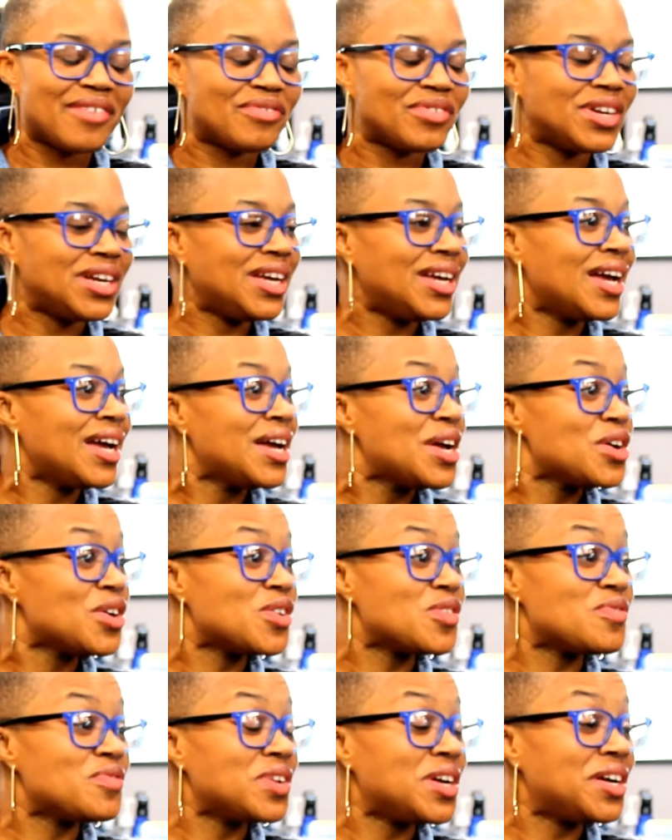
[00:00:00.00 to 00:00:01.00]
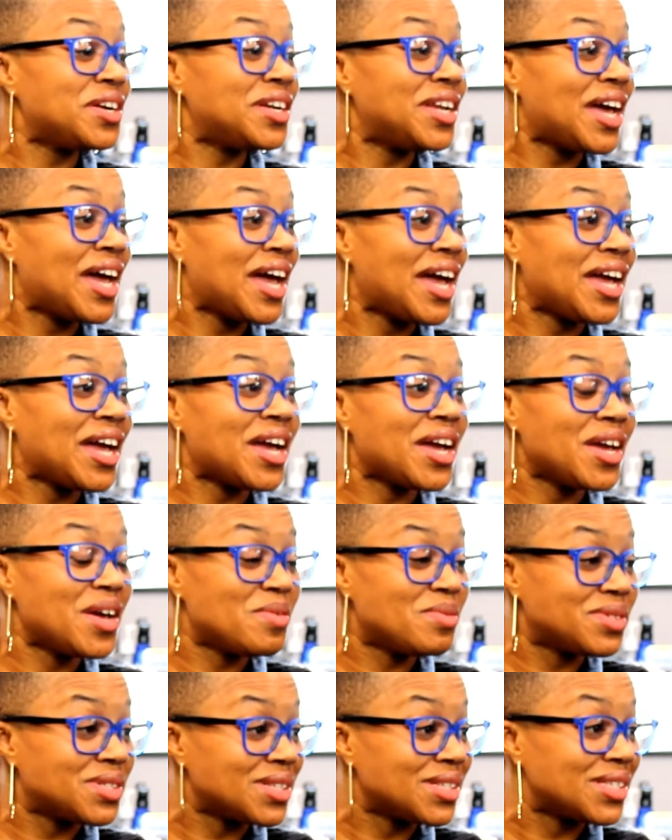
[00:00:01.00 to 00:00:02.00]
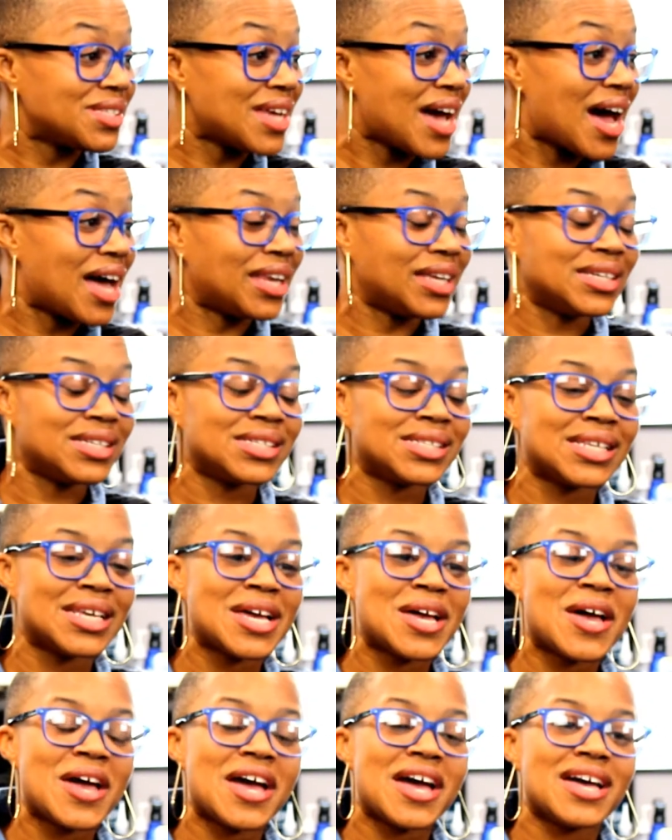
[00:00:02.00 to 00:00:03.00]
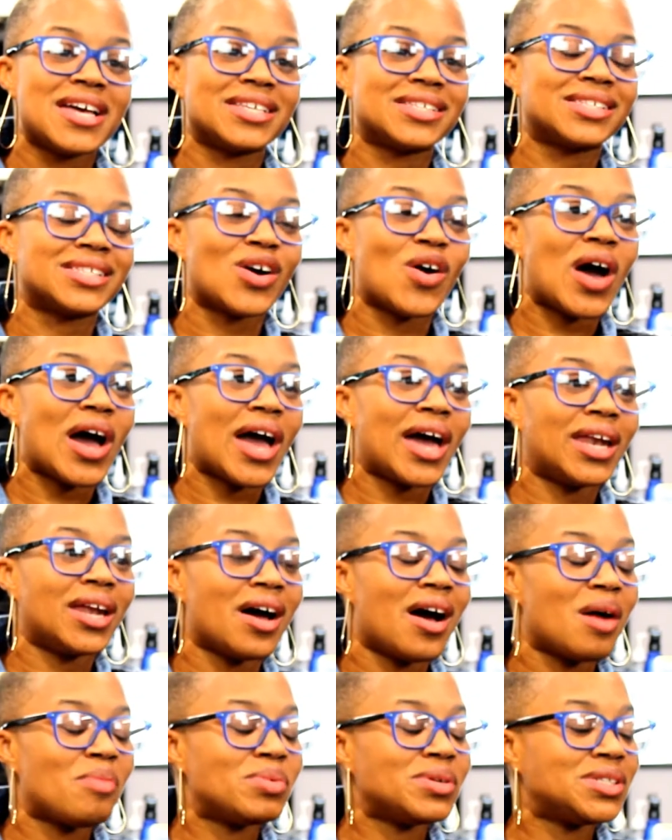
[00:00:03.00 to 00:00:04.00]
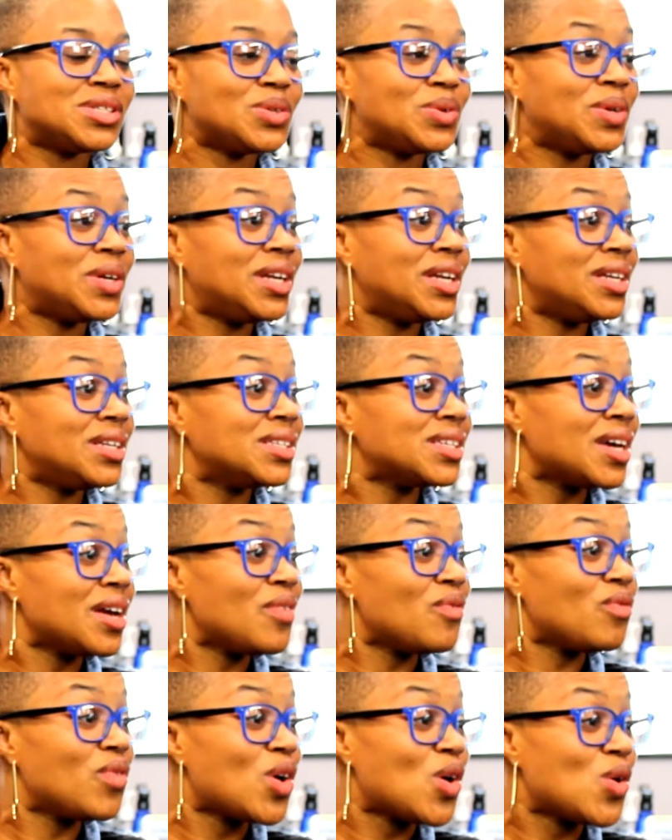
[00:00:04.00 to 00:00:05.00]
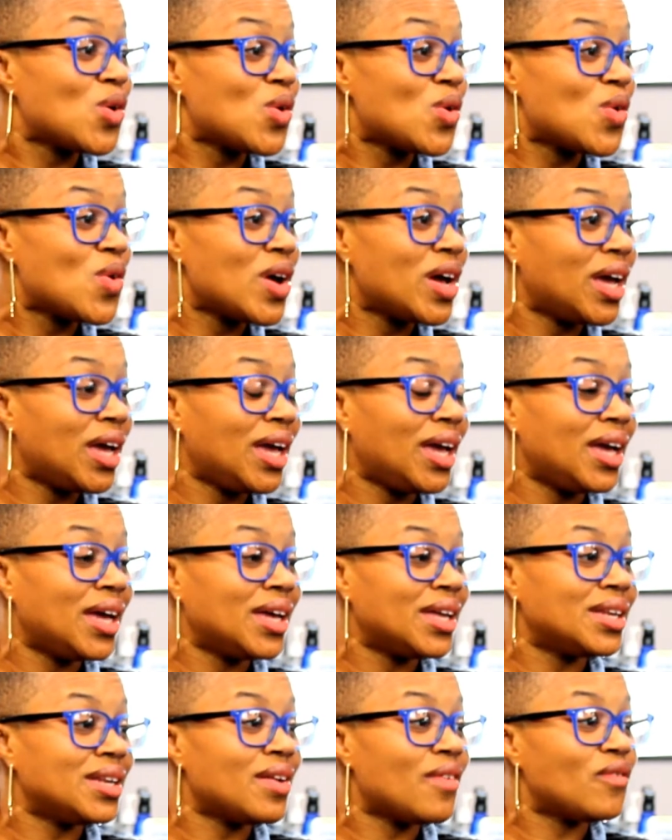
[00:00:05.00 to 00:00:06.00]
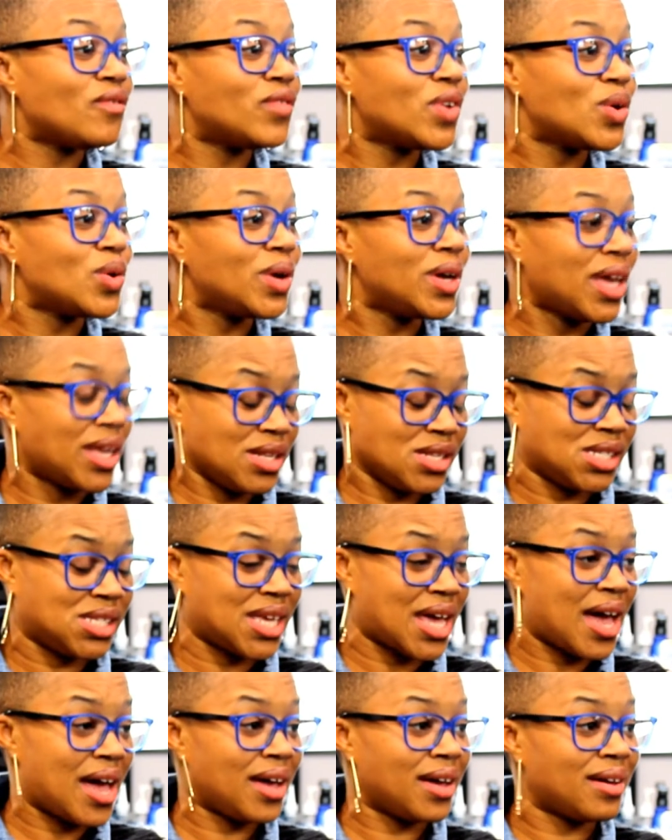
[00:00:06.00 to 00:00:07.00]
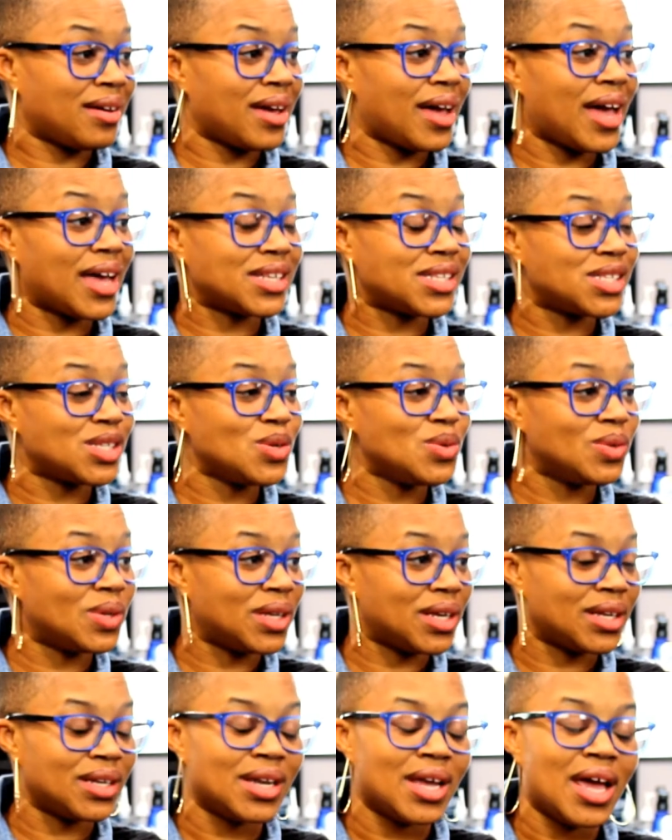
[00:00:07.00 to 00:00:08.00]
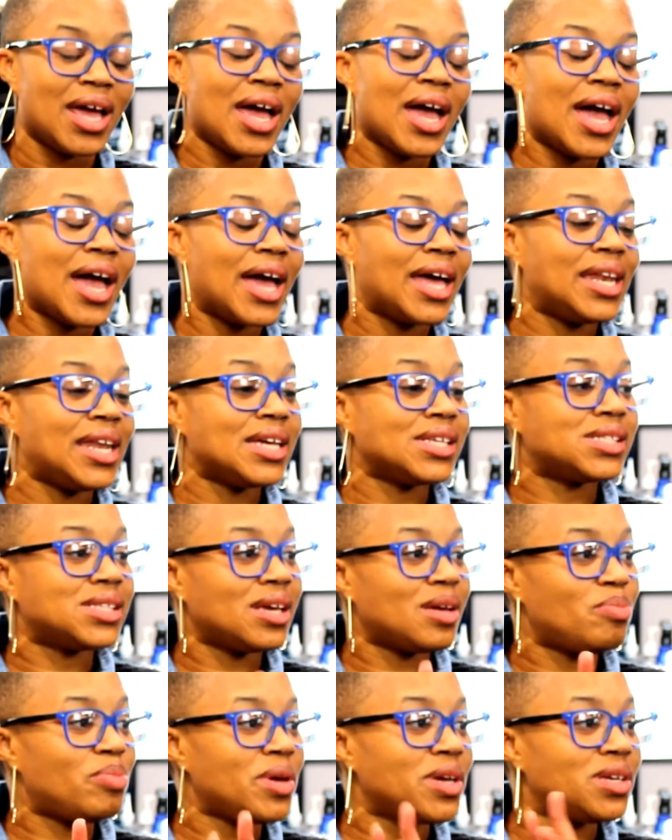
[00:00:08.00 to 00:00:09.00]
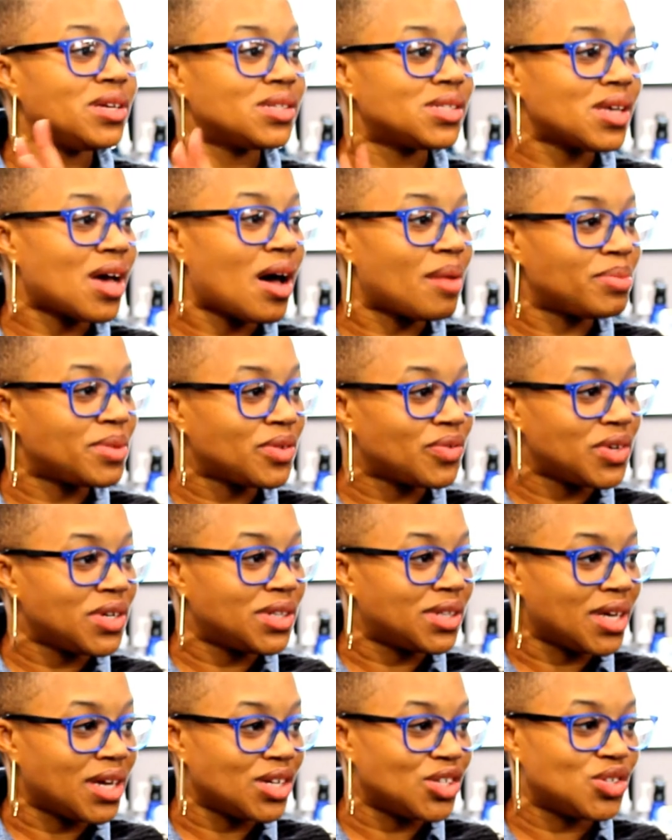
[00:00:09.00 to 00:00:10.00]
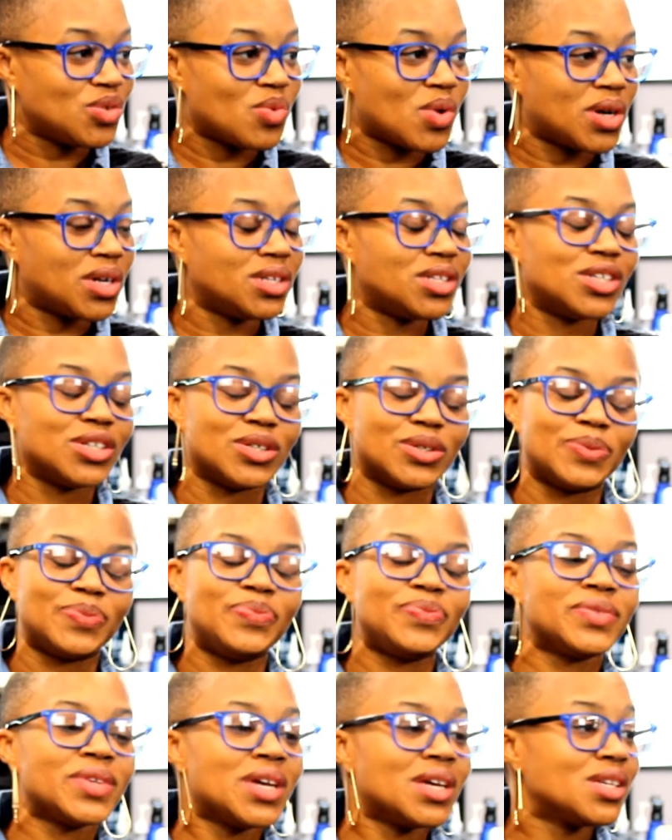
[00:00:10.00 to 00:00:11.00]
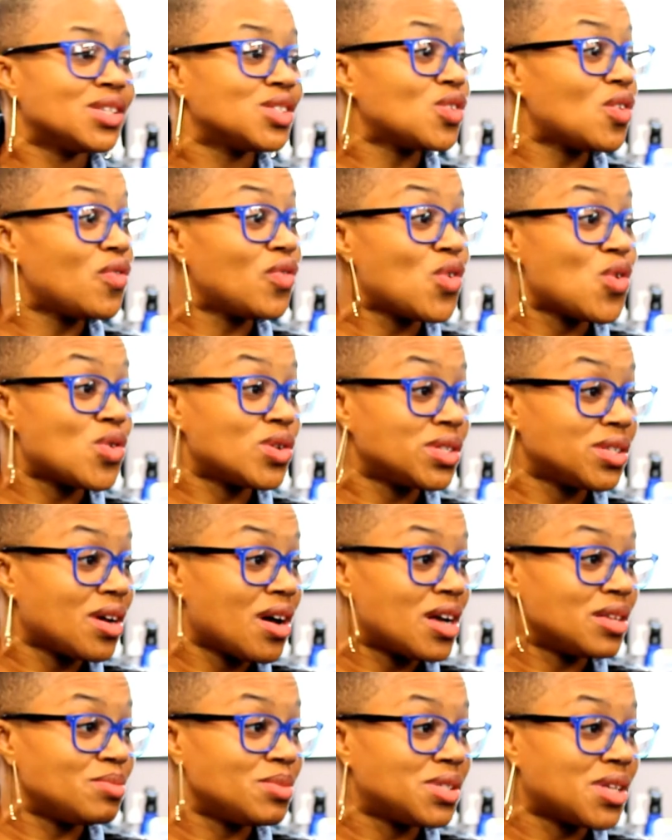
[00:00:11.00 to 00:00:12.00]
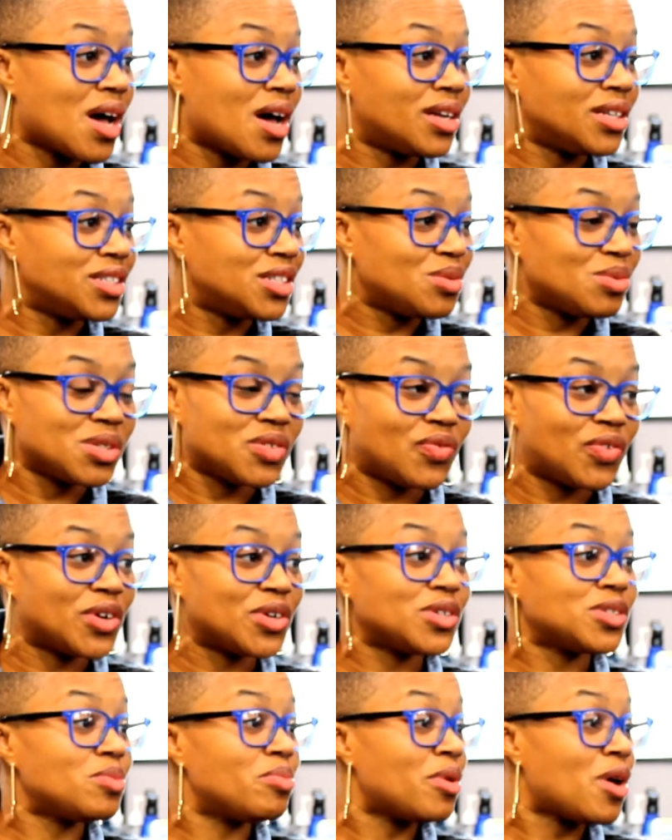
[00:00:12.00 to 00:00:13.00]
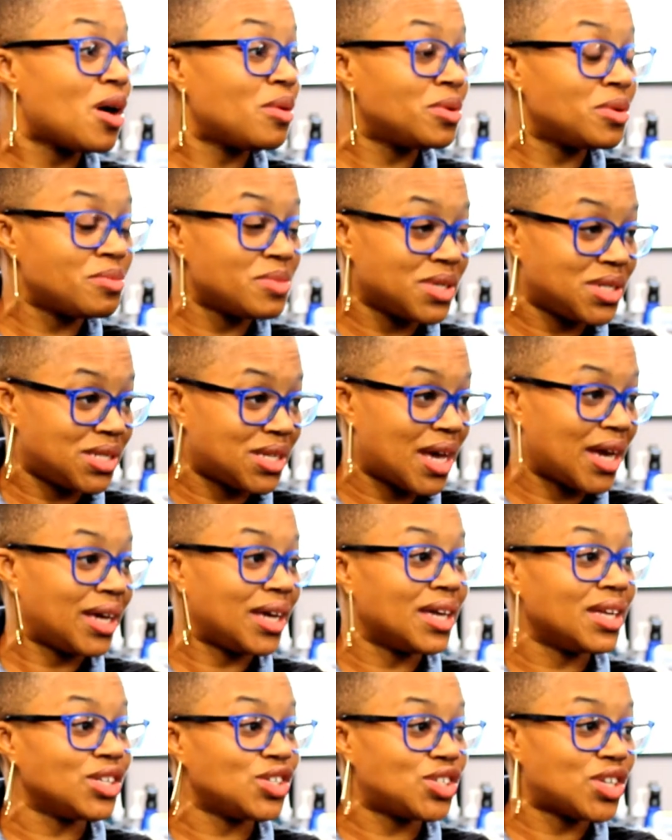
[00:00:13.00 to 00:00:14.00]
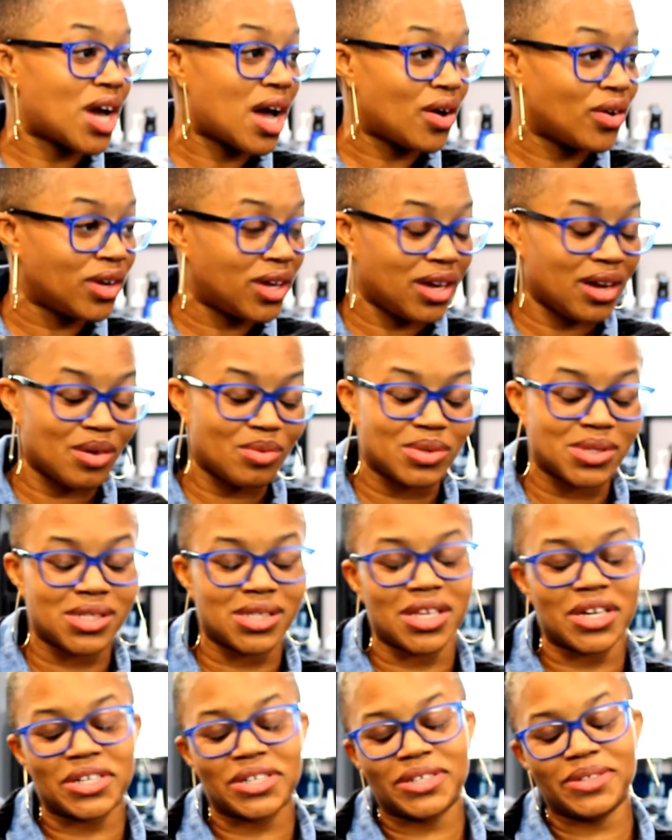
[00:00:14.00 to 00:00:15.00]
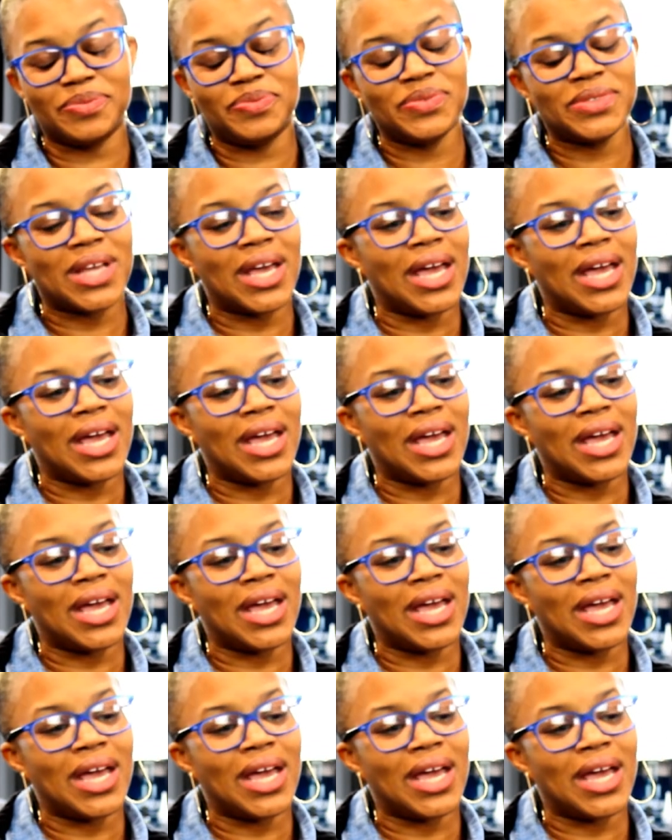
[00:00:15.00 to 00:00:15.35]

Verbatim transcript: Every career day, it was a stylist. So I had an opportunity to enroll in Tech at Suitland. And they said, pick your top three things you want to do. So of course, cosmetology was first, barbering was second, Child care was third.